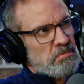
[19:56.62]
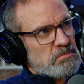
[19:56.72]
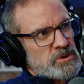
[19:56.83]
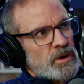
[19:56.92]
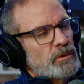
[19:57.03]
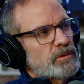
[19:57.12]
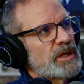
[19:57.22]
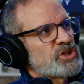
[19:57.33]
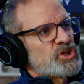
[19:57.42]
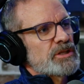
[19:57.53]
So
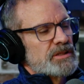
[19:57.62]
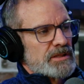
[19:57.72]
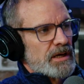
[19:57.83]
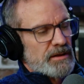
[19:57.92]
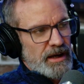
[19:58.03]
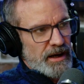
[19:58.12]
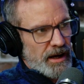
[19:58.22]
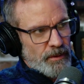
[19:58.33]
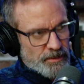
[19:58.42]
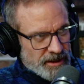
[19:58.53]
let's just say the AI
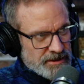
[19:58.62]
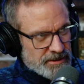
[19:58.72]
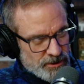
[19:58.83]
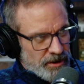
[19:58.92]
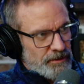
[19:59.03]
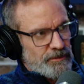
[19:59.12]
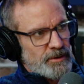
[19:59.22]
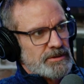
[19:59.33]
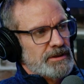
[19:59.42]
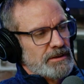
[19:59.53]
replaces all of
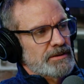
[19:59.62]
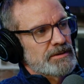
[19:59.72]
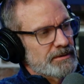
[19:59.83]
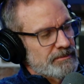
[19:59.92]
those things.